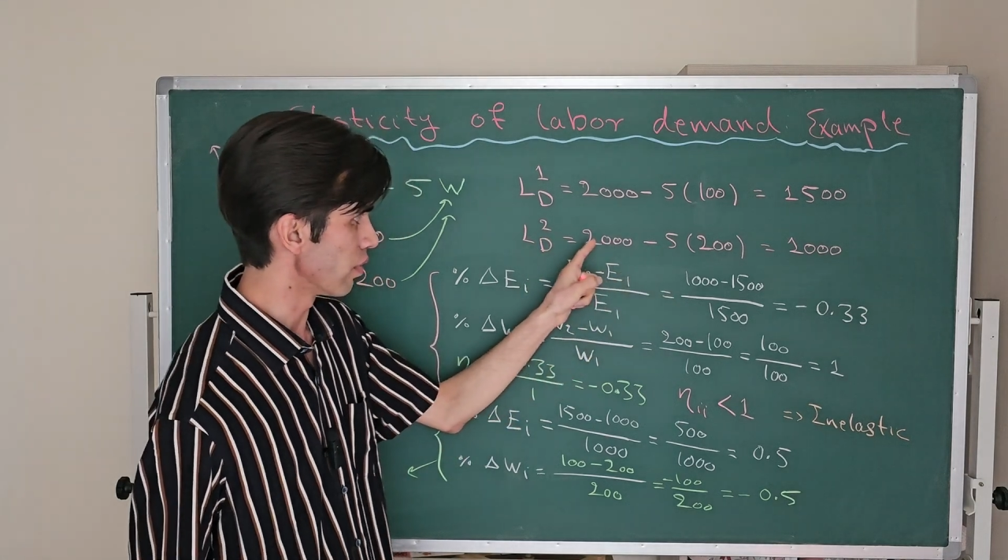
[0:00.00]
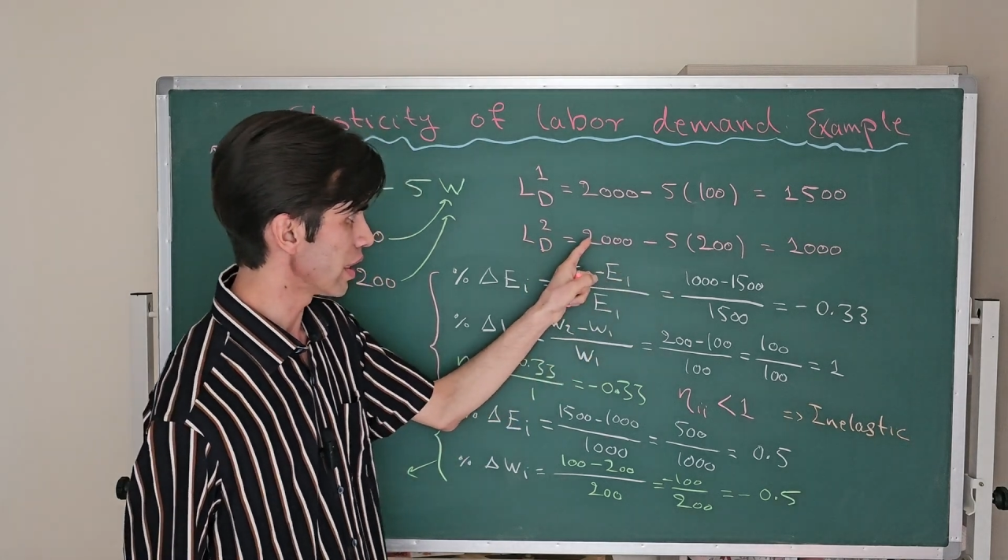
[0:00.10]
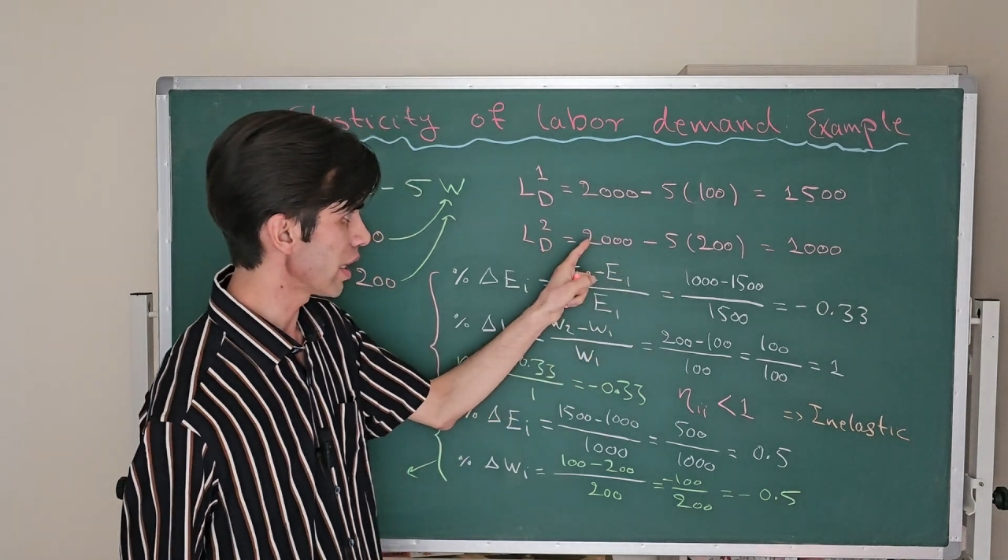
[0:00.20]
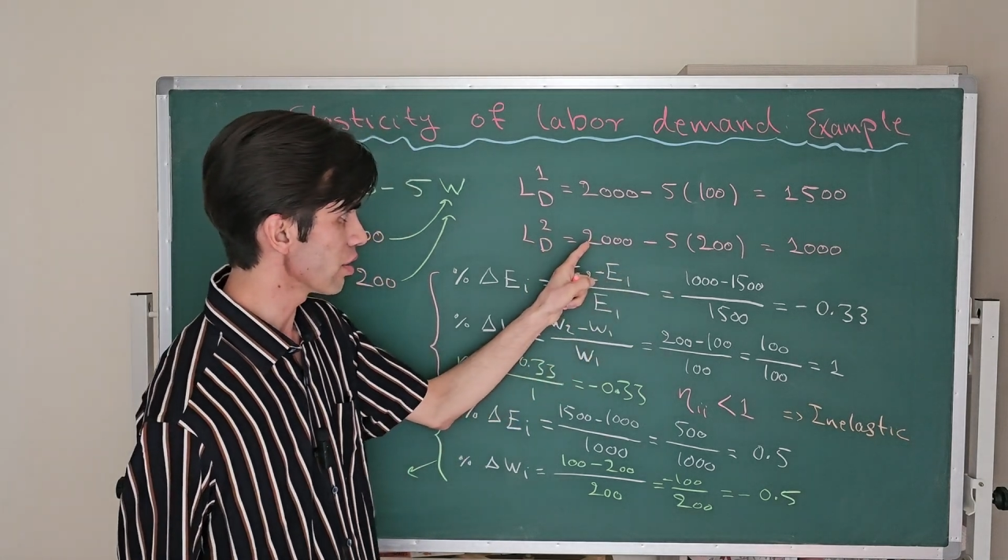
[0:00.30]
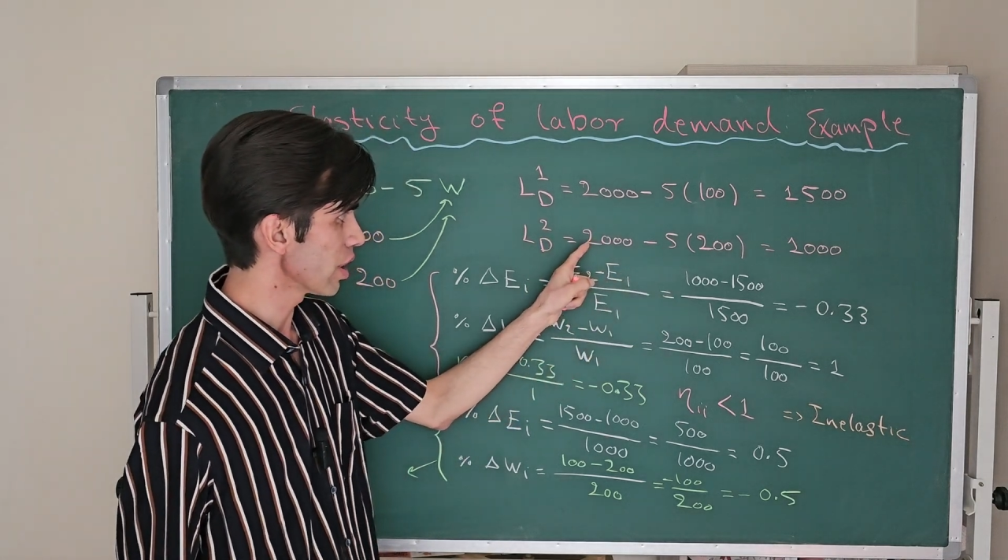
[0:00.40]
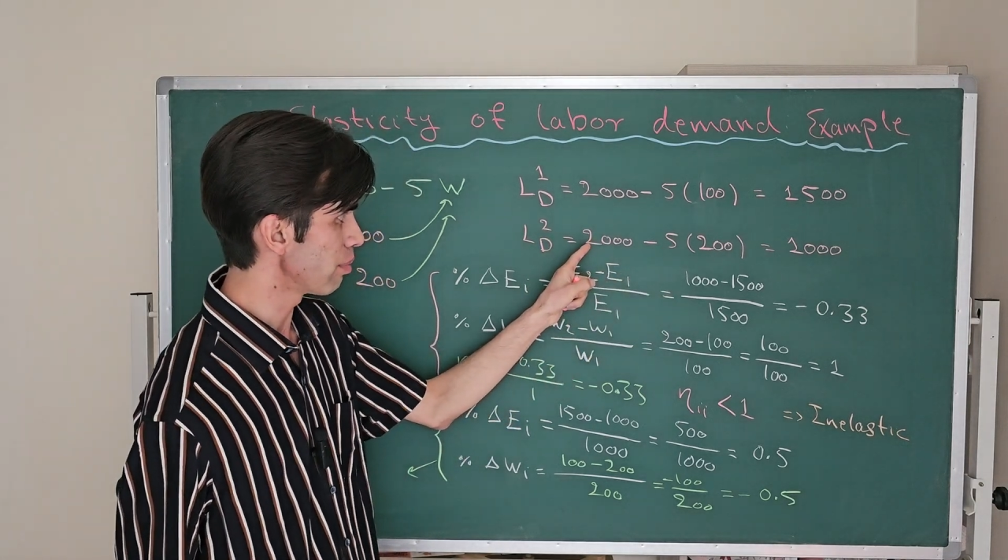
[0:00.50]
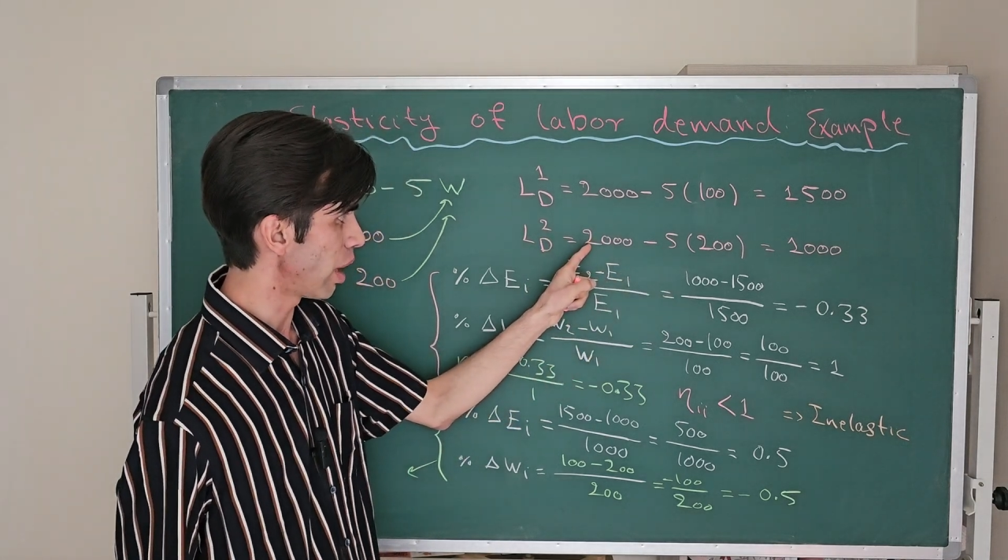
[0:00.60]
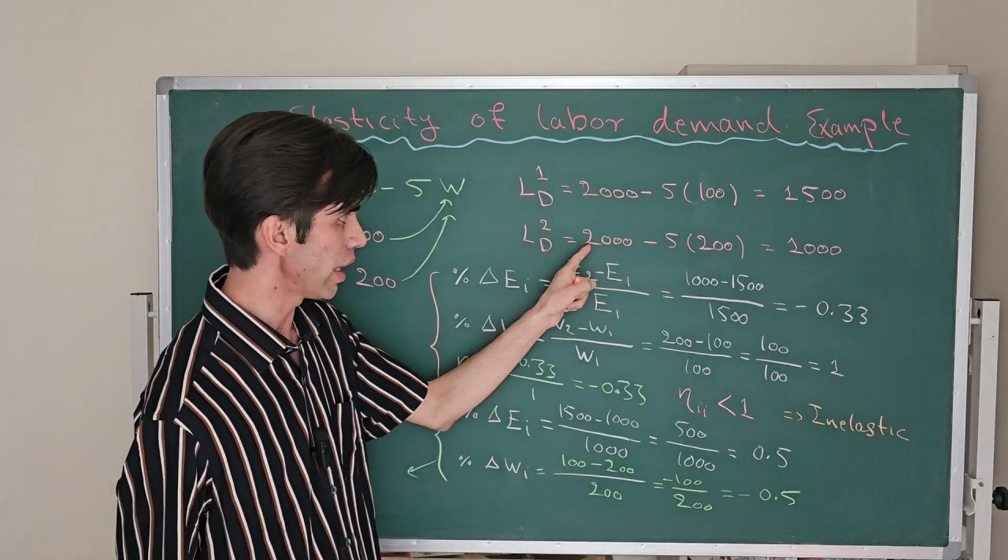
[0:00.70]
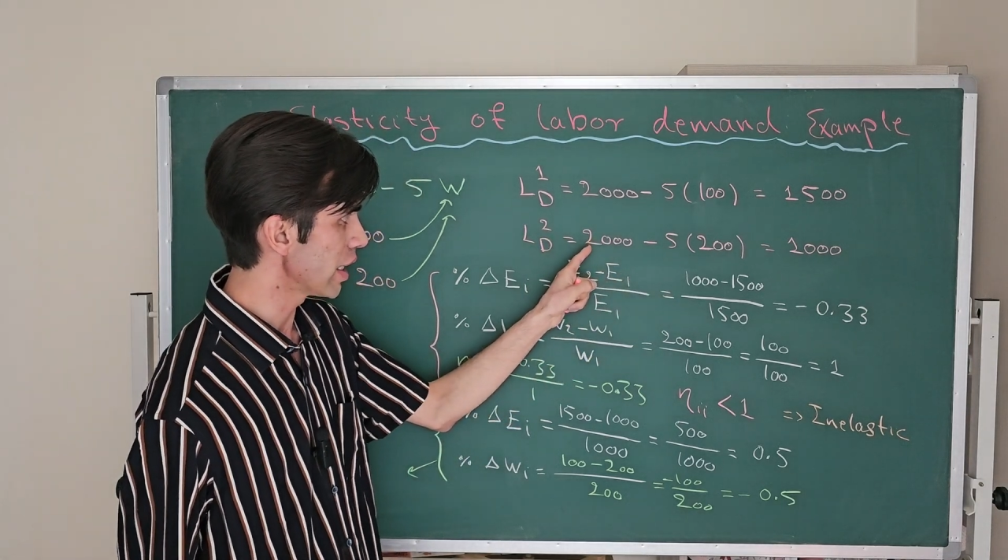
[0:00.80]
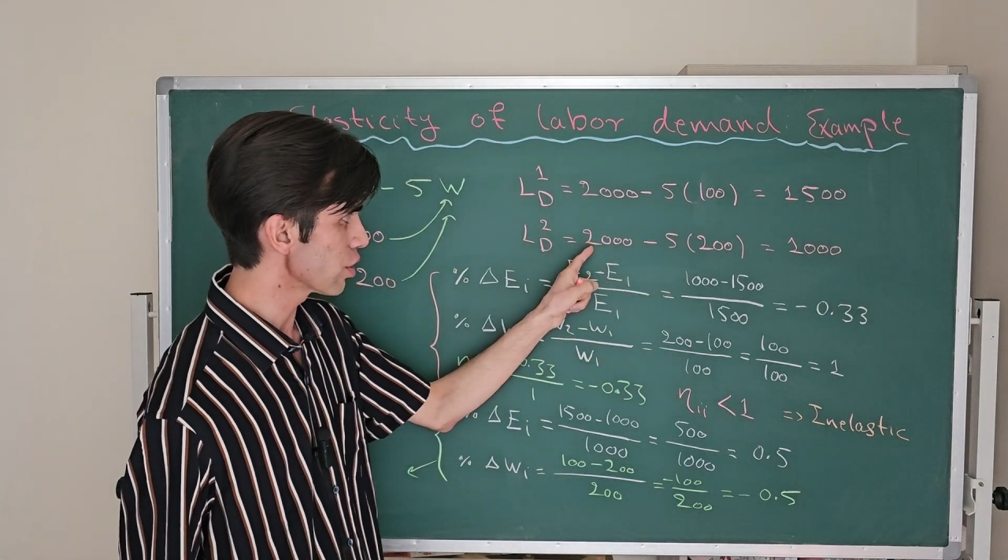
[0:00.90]
1000
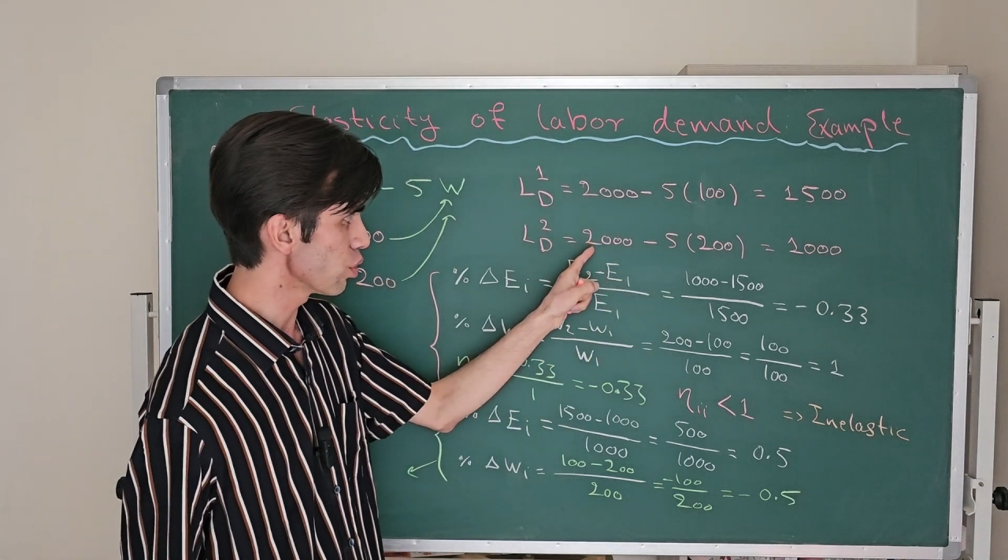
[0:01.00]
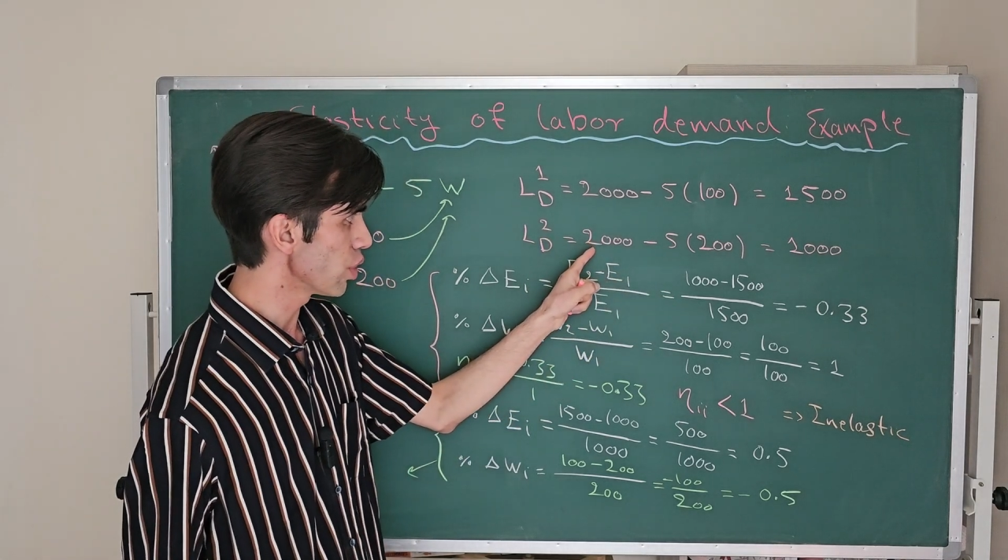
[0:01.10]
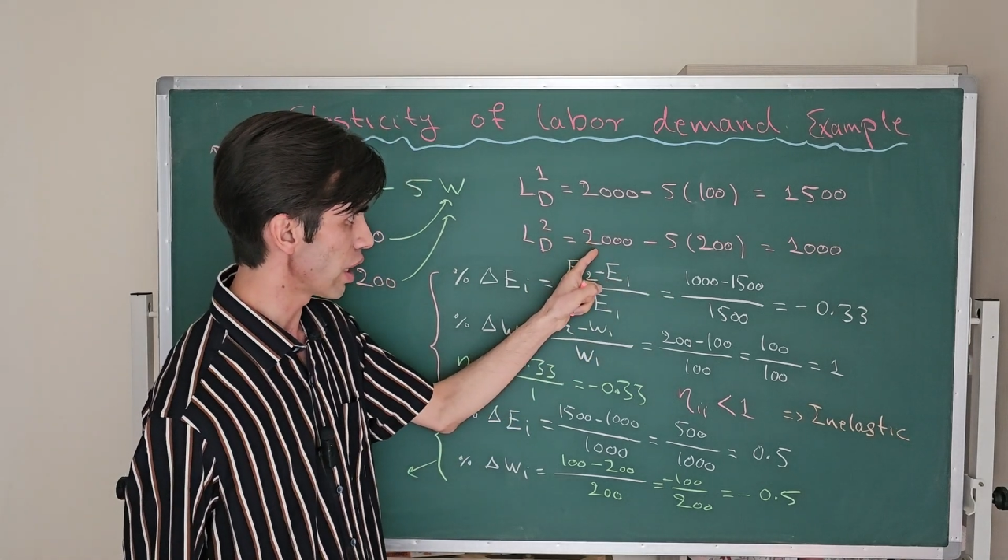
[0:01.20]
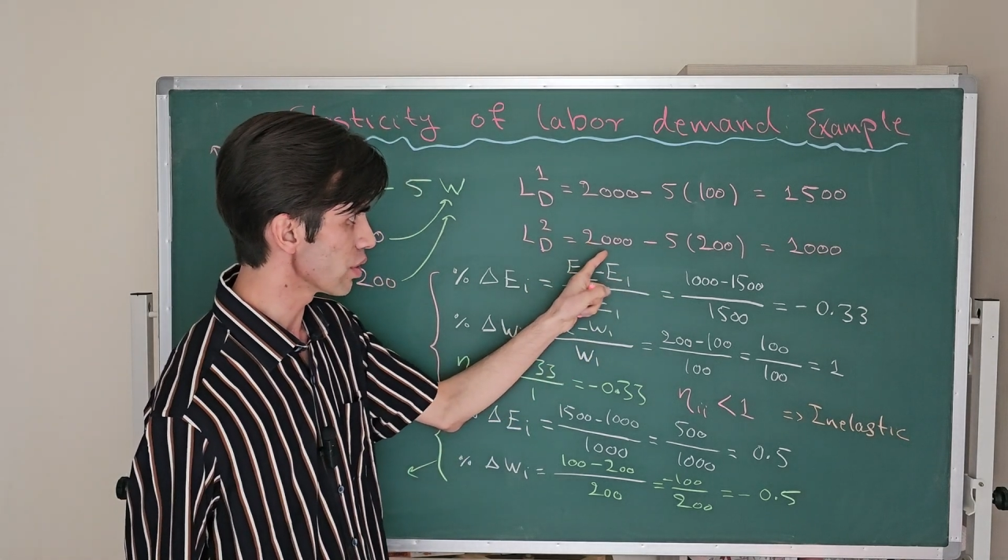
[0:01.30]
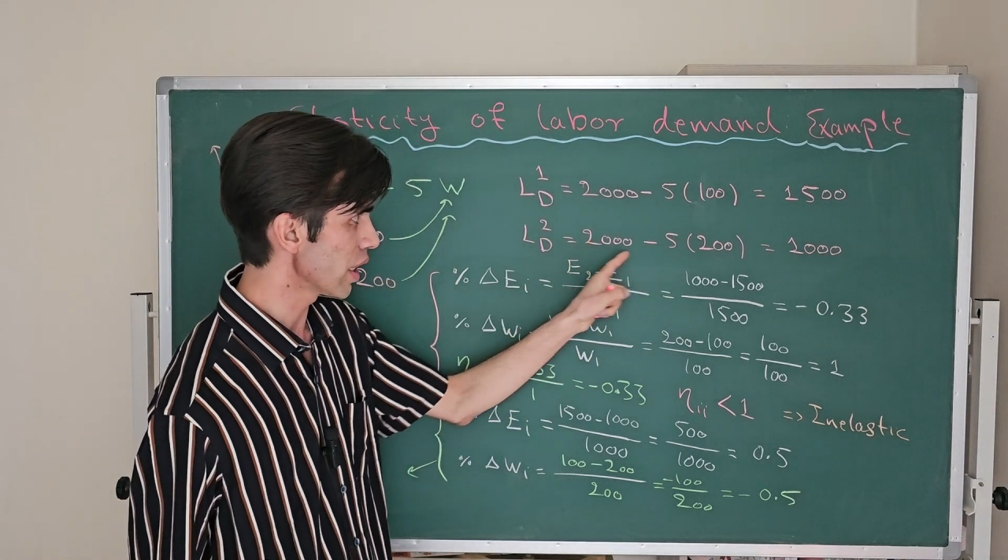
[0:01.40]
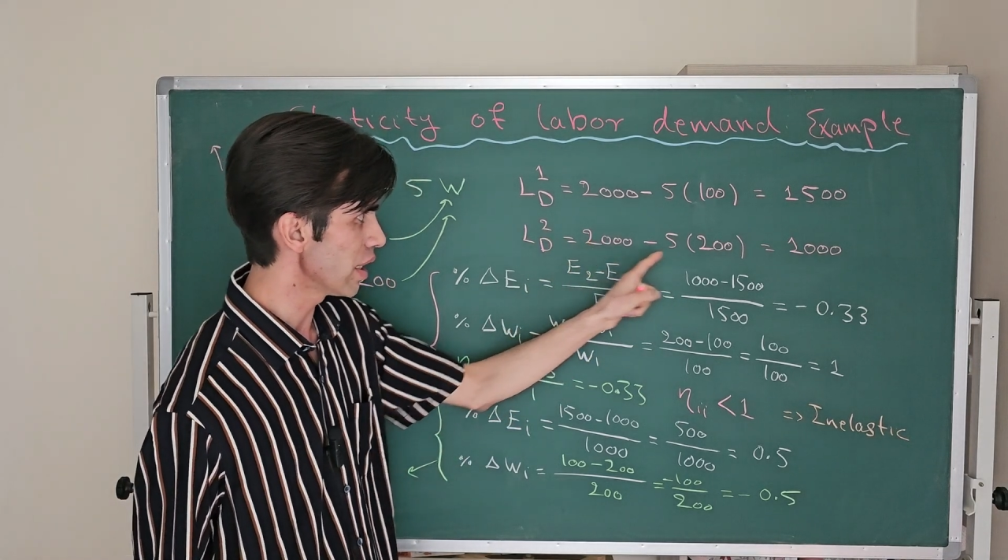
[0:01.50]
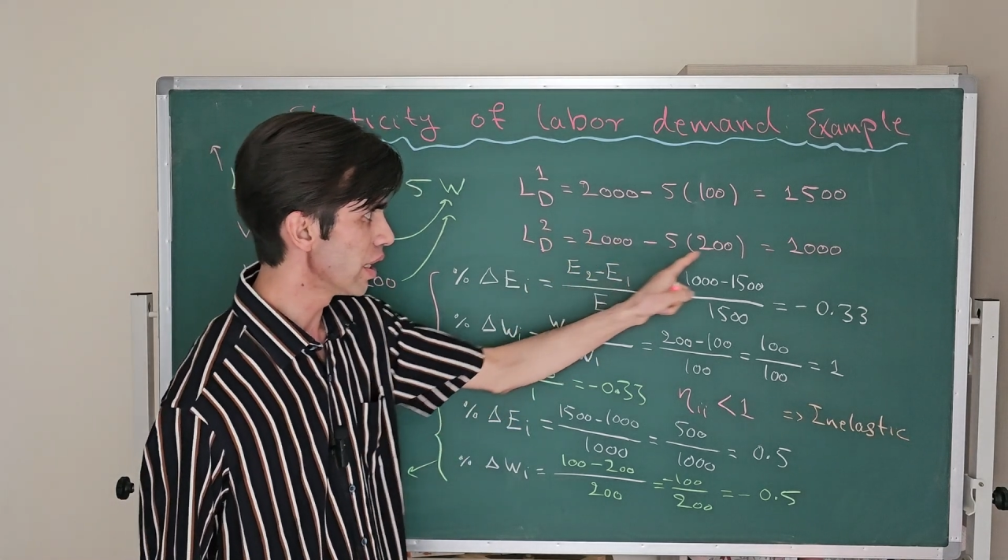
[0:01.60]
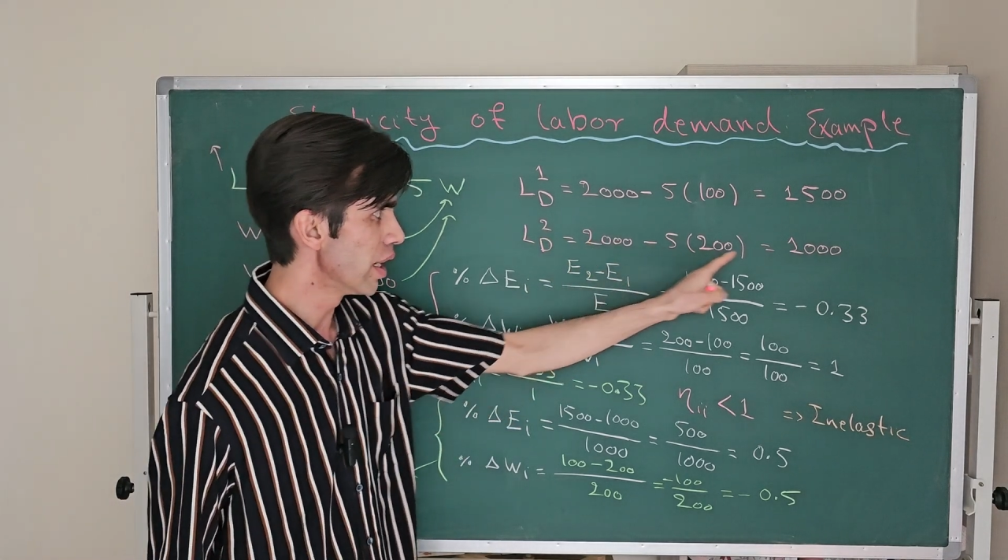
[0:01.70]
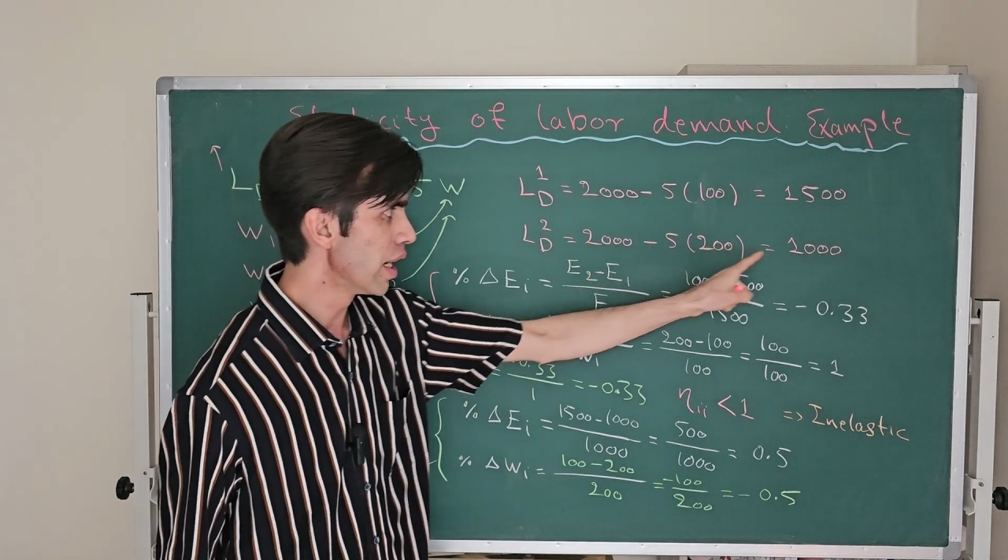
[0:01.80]
minus 2000